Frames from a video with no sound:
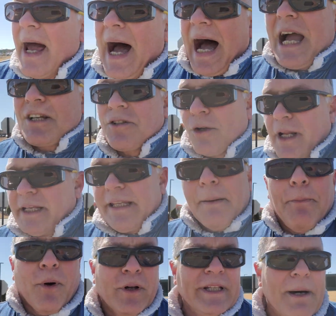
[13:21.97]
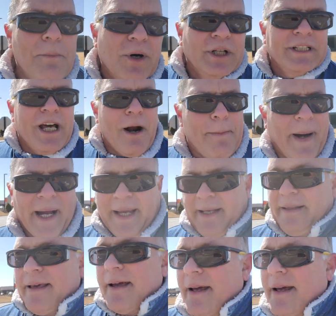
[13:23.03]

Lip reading: Actually, they're putting the money in their pocket.